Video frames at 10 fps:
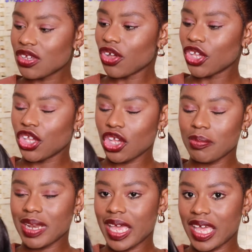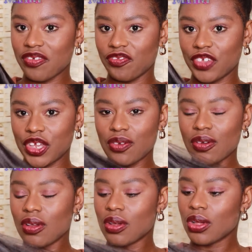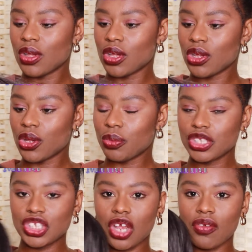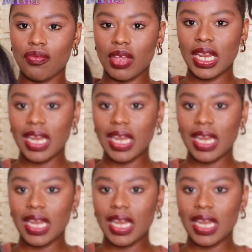got a human hair feel, which I really